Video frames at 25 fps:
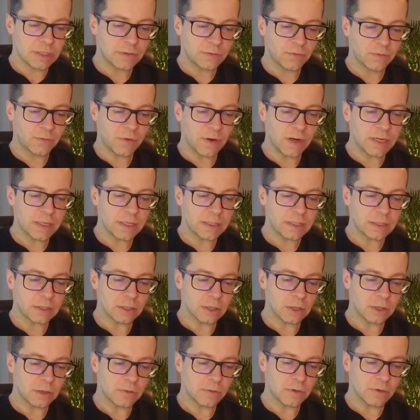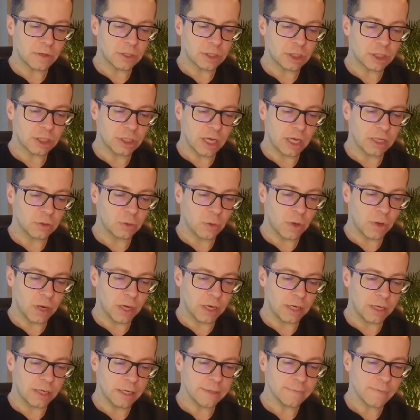1st of
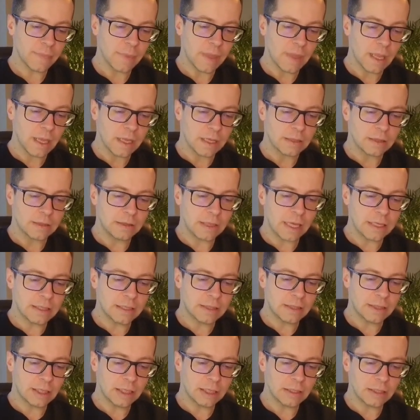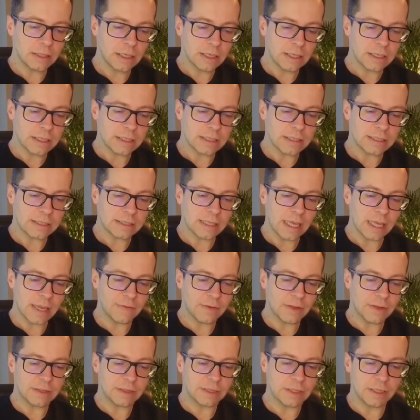january
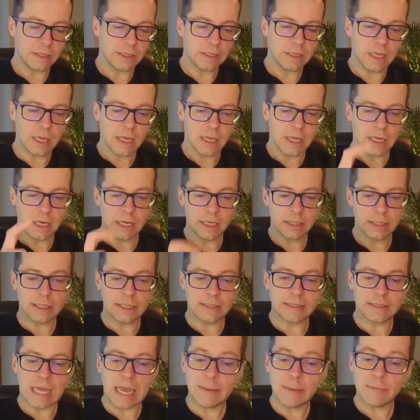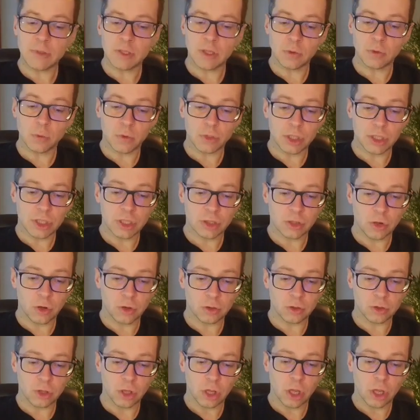1970 in the time zone which is
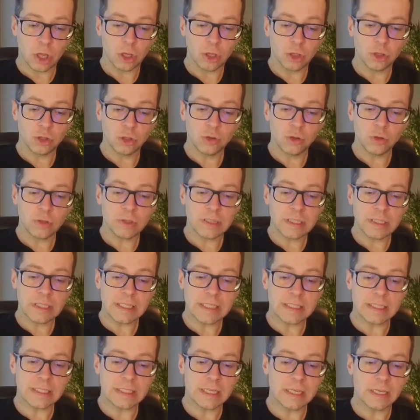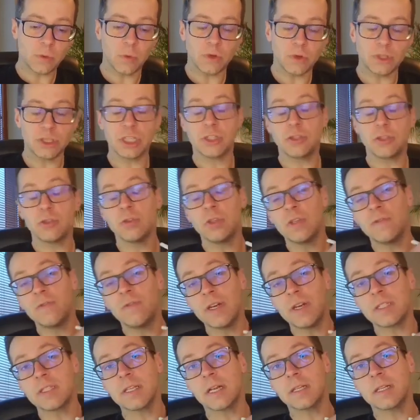called UTC, which is
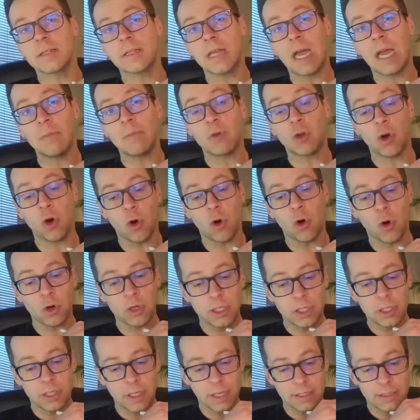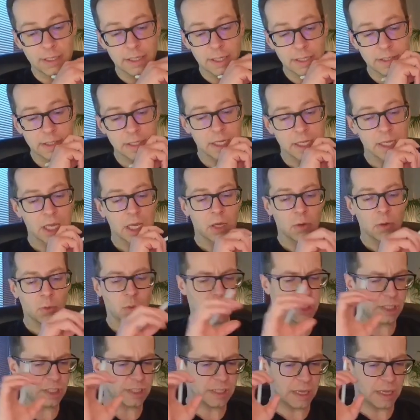Universal Time Coordinated,
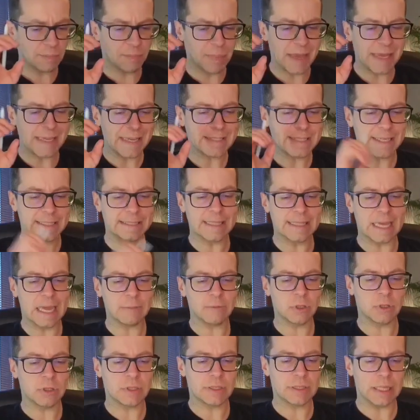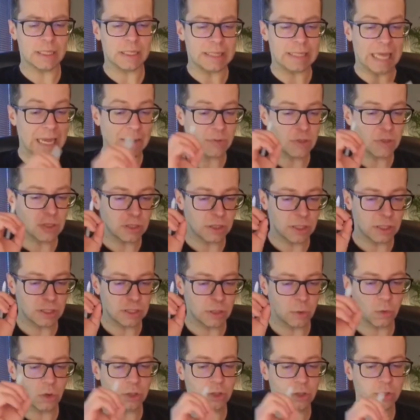which is a basic time, time zone in the
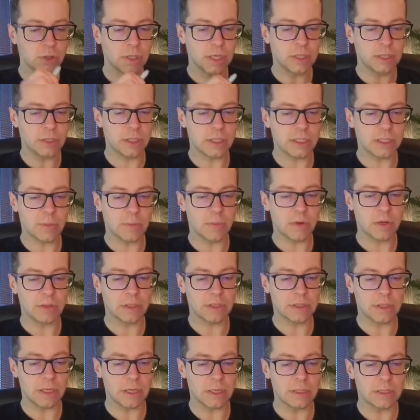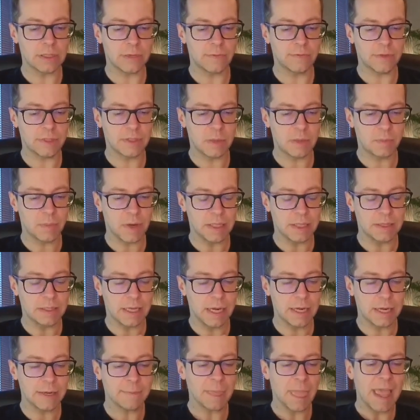world. You can read about it in the
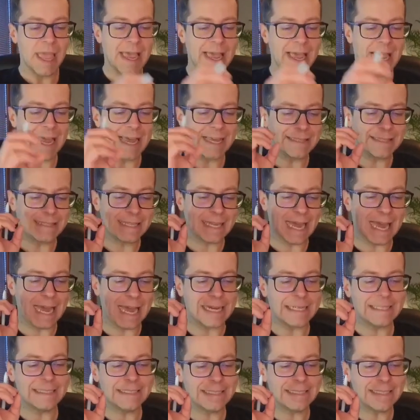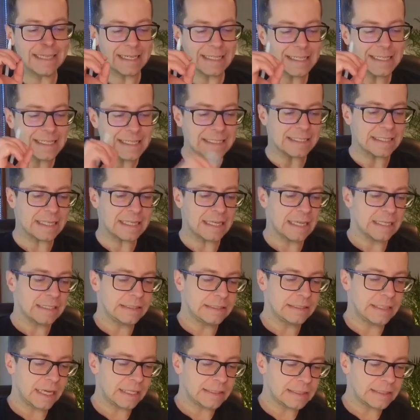Wikipedia. And the idea is
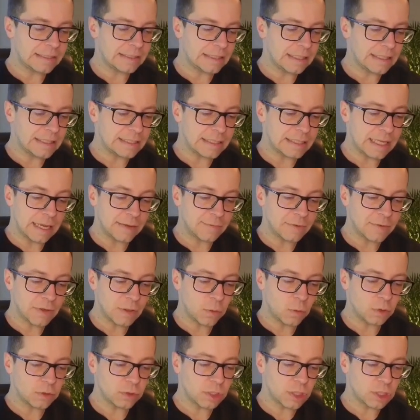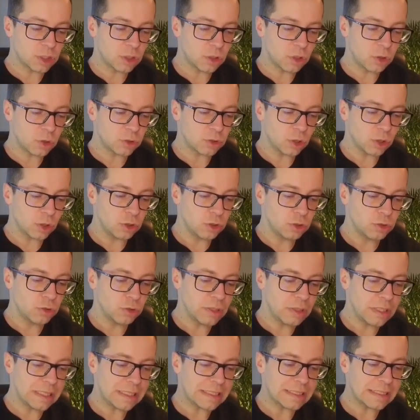that something what is called
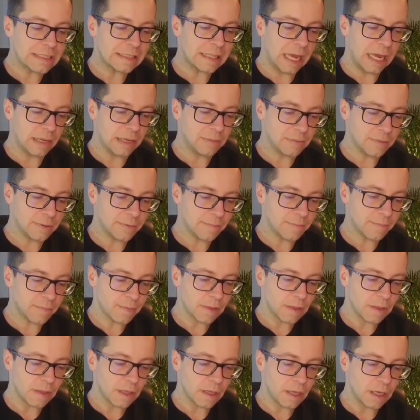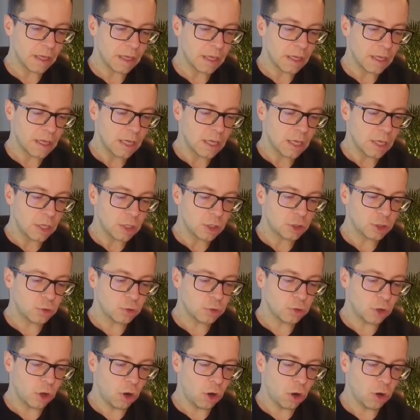Unix time
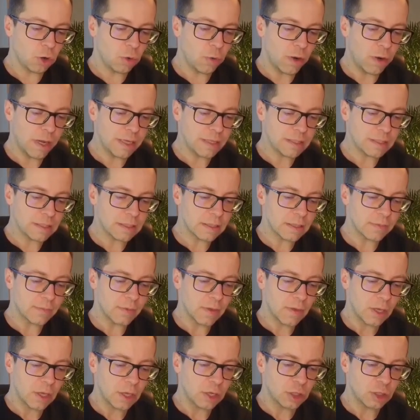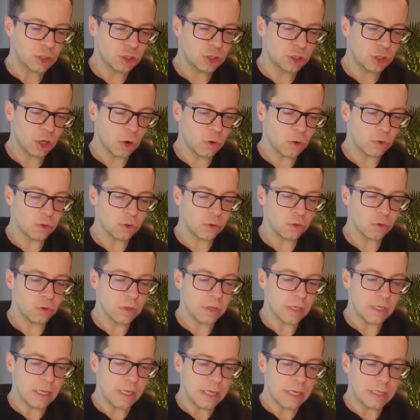should always show
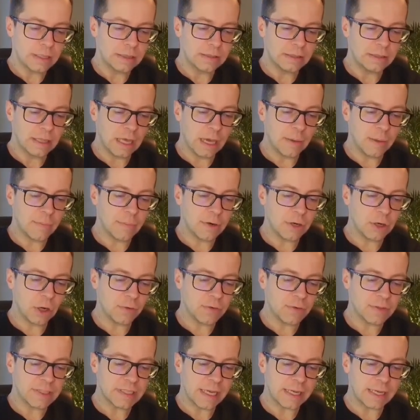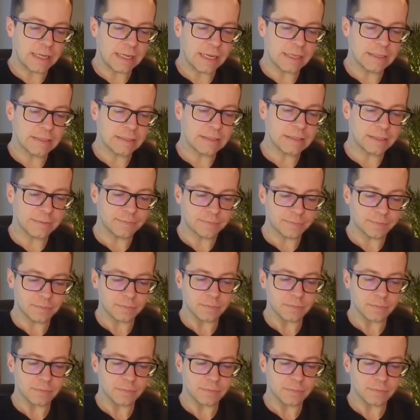you number of seconds